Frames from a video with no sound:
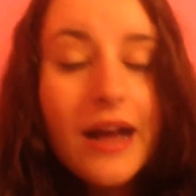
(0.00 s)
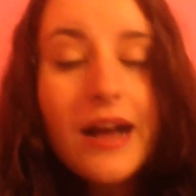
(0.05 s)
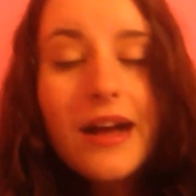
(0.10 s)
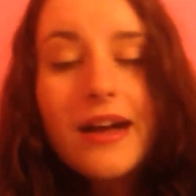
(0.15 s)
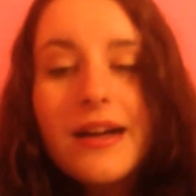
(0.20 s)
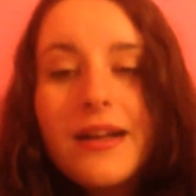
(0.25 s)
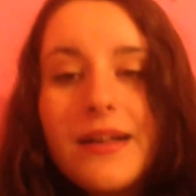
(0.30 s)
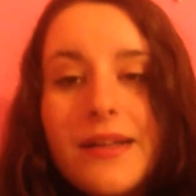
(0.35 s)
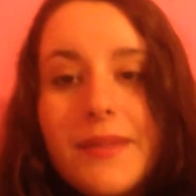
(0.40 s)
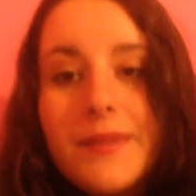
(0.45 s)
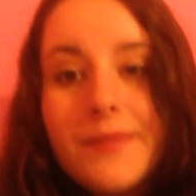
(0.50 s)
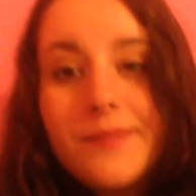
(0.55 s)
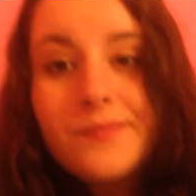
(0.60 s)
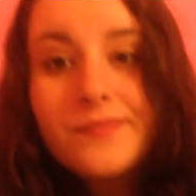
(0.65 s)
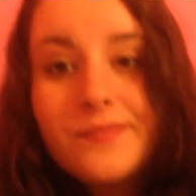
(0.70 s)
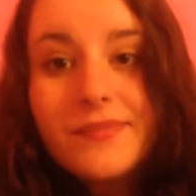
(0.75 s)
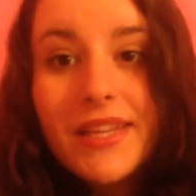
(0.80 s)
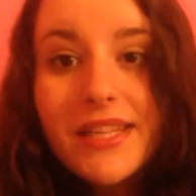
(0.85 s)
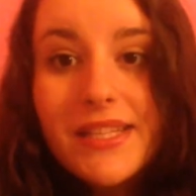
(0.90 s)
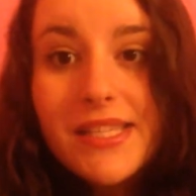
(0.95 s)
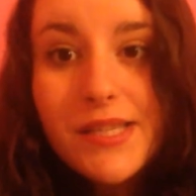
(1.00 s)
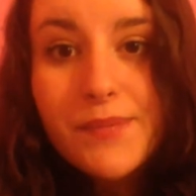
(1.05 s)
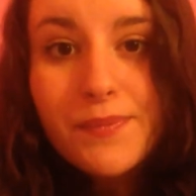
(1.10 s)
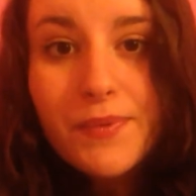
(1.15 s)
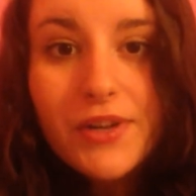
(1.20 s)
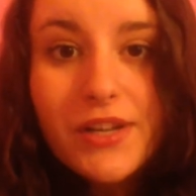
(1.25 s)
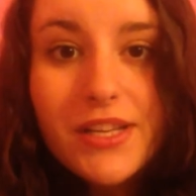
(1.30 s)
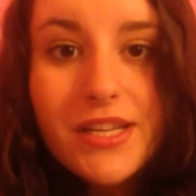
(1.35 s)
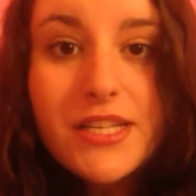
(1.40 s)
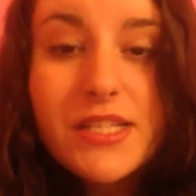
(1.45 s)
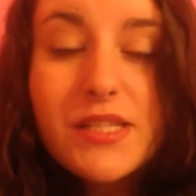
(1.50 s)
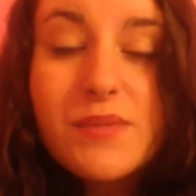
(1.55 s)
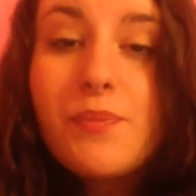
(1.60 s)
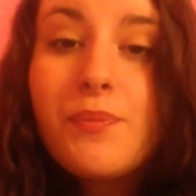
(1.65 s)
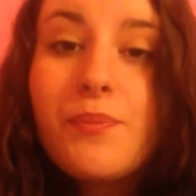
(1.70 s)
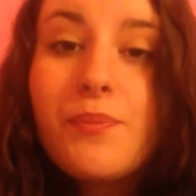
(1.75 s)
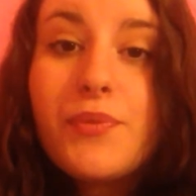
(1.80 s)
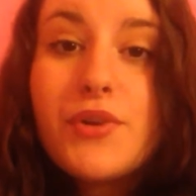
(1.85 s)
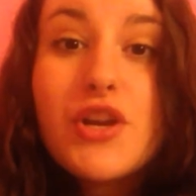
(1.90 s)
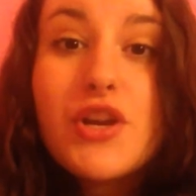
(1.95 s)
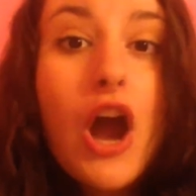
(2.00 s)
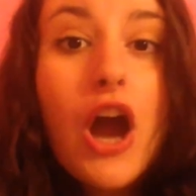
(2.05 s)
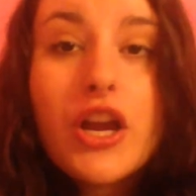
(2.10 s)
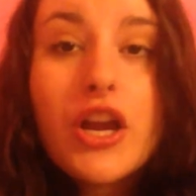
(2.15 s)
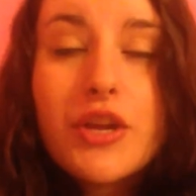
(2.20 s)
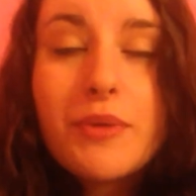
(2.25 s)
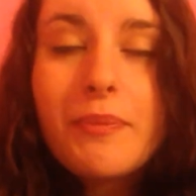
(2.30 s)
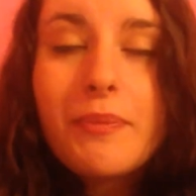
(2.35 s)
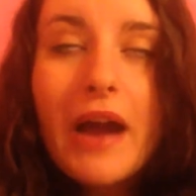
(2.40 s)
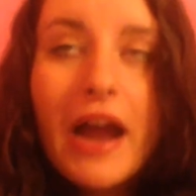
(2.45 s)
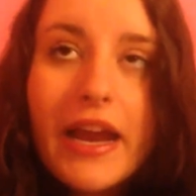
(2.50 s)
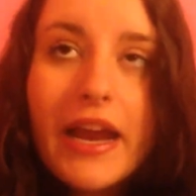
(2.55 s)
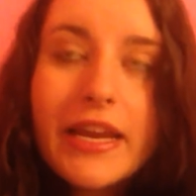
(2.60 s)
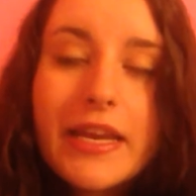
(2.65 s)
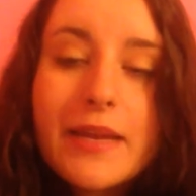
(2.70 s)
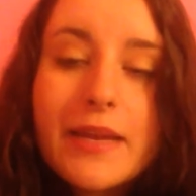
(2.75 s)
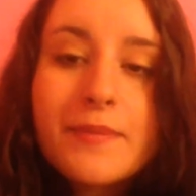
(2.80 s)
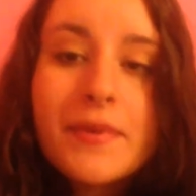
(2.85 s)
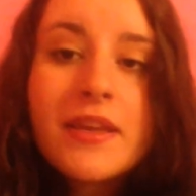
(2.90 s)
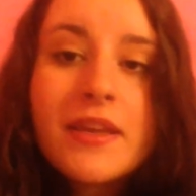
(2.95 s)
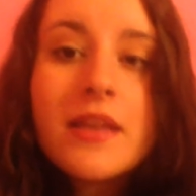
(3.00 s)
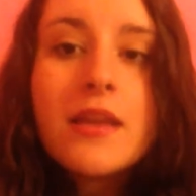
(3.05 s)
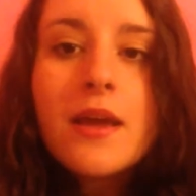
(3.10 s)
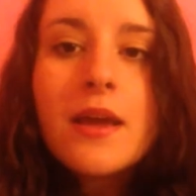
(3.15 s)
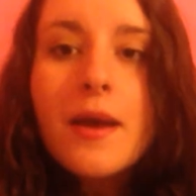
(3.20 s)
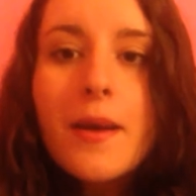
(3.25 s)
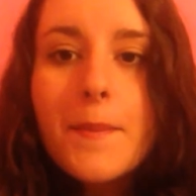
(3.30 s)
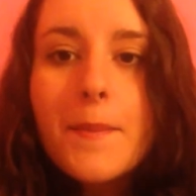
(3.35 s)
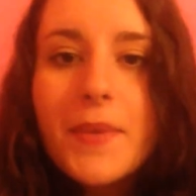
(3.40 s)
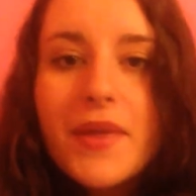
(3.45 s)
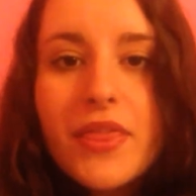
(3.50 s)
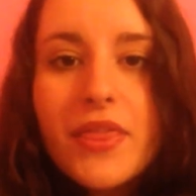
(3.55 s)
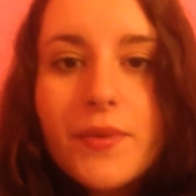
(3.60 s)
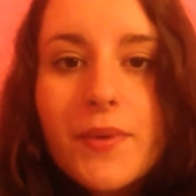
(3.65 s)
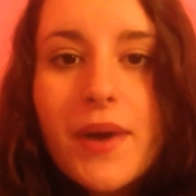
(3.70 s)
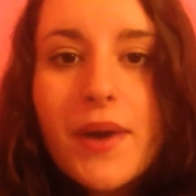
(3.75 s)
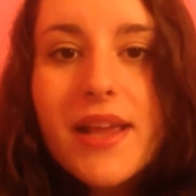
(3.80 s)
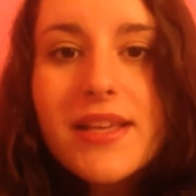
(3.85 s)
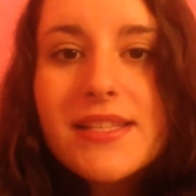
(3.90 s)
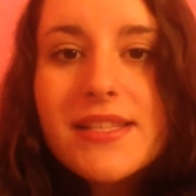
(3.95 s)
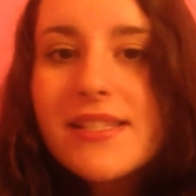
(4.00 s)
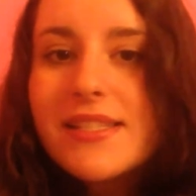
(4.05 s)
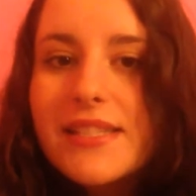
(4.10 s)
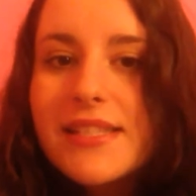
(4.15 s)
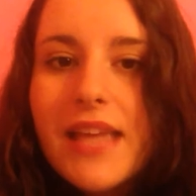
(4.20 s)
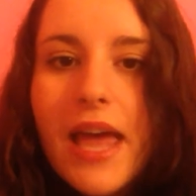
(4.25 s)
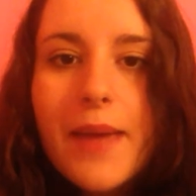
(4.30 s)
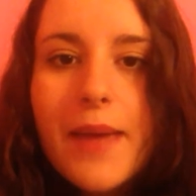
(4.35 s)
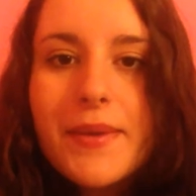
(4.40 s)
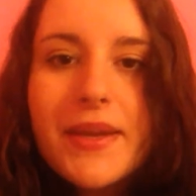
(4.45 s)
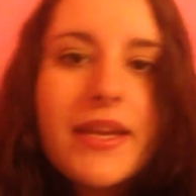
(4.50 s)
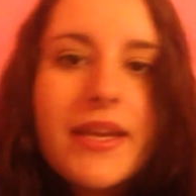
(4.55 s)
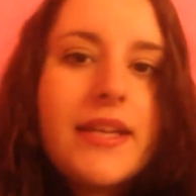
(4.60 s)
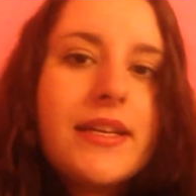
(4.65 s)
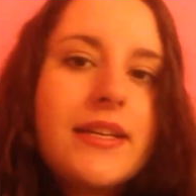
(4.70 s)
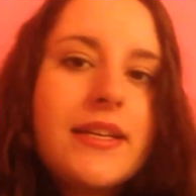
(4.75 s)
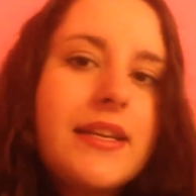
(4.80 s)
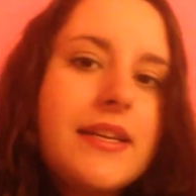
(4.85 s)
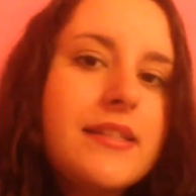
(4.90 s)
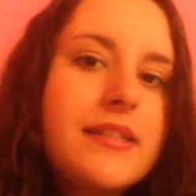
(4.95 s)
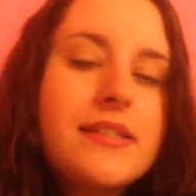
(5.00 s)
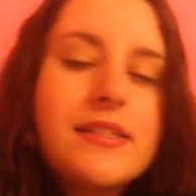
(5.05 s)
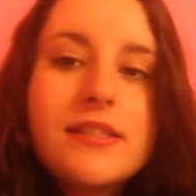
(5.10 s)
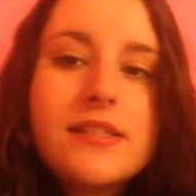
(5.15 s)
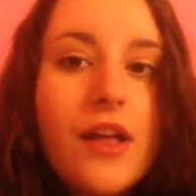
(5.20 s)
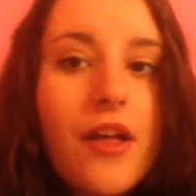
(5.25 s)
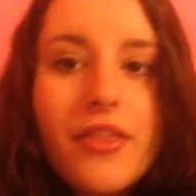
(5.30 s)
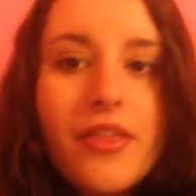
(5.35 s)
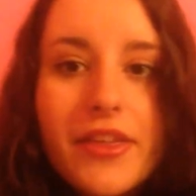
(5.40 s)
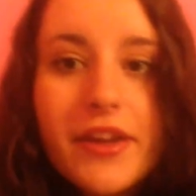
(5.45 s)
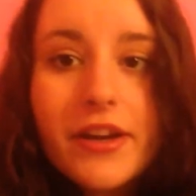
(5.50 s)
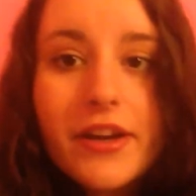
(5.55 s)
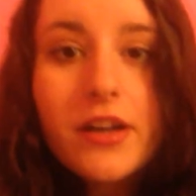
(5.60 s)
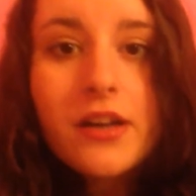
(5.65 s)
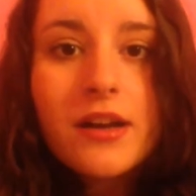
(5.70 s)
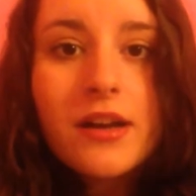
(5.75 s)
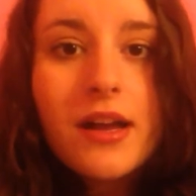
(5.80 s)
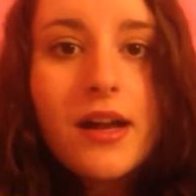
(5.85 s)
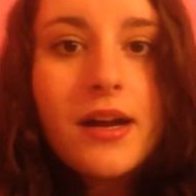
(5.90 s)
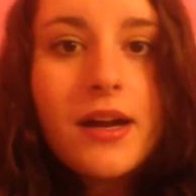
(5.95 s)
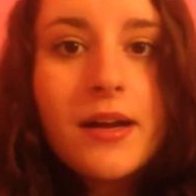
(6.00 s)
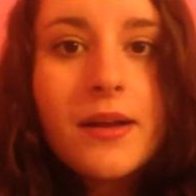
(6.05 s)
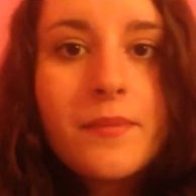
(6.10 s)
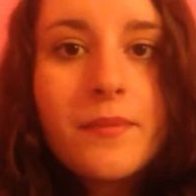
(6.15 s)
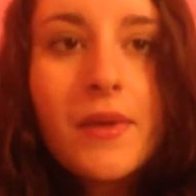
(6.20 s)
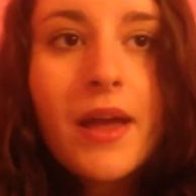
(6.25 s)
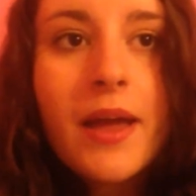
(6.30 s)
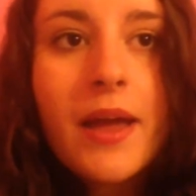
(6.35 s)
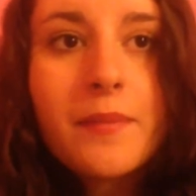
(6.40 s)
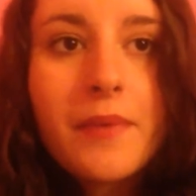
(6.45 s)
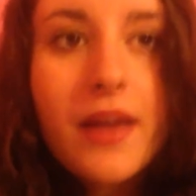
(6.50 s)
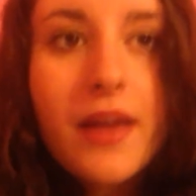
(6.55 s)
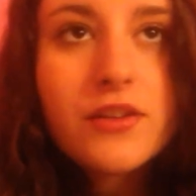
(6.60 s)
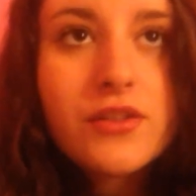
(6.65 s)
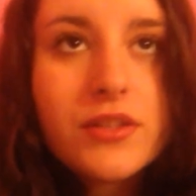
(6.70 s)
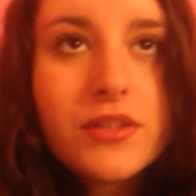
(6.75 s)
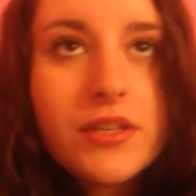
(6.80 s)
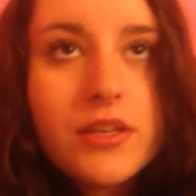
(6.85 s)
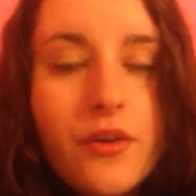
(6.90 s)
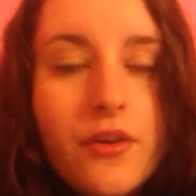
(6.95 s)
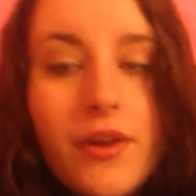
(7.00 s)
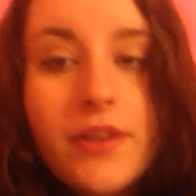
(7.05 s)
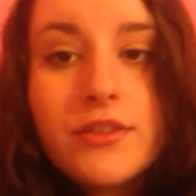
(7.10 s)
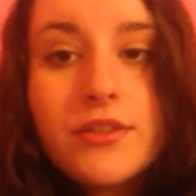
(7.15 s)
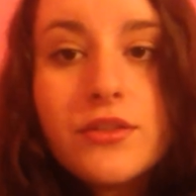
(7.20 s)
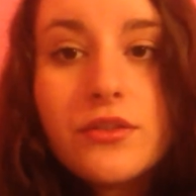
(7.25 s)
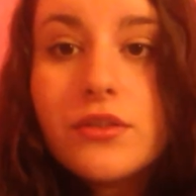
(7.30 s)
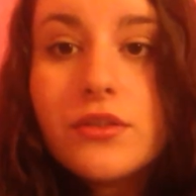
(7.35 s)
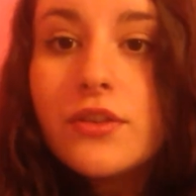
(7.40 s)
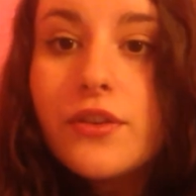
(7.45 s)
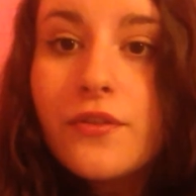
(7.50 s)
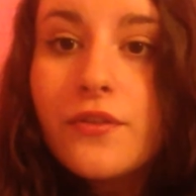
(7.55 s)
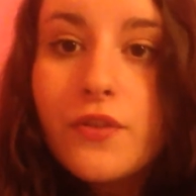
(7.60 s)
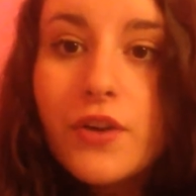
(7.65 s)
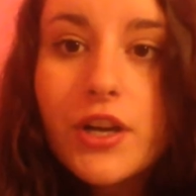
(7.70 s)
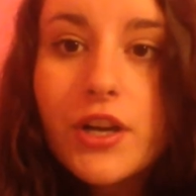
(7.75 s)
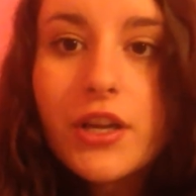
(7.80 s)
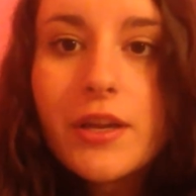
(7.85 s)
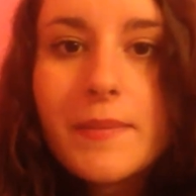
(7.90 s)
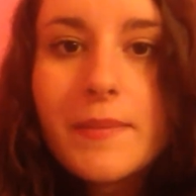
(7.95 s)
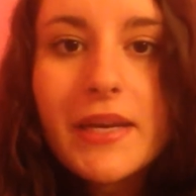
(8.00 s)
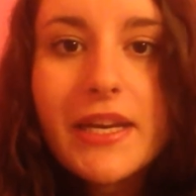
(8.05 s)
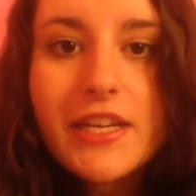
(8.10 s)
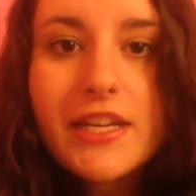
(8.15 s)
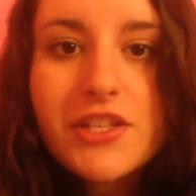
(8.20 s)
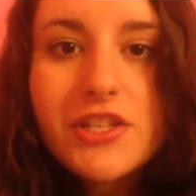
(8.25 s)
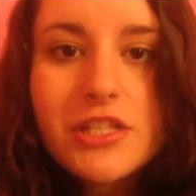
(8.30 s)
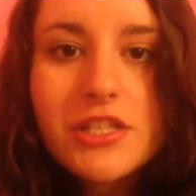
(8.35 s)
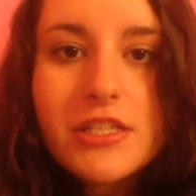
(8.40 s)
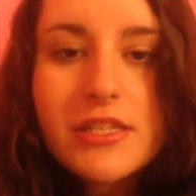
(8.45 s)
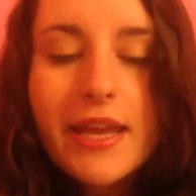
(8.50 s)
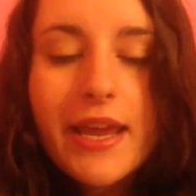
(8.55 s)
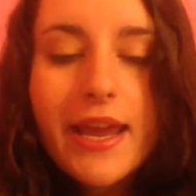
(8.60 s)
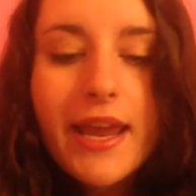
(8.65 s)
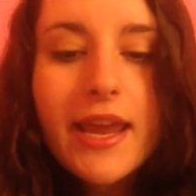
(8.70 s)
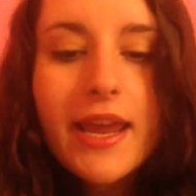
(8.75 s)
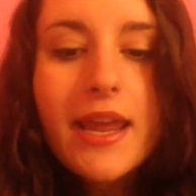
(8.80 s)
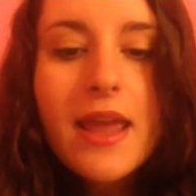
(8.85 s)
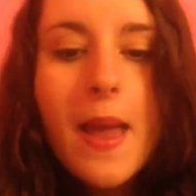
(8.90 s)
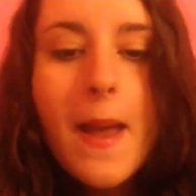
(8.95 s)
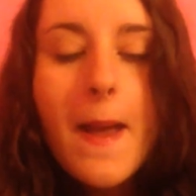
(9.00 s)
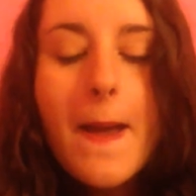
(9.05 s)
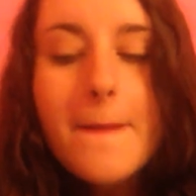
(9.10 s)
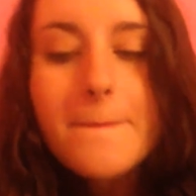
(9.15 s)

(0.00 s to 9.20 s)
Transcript: That's the part that is preoccupying me. But the rest, I mean, it's all there. I'm actually going to look for accommodation today,